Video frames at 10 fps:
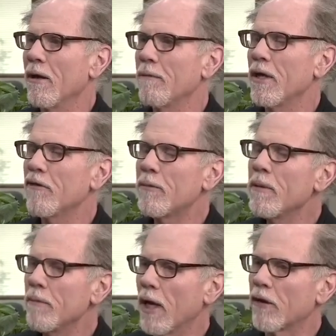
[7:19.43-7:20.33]
It's
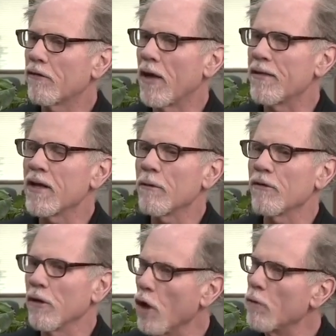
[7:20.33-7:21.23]
been mixed. I think it was
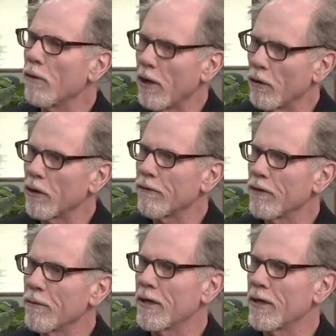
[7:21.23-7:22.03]
a low priority for him.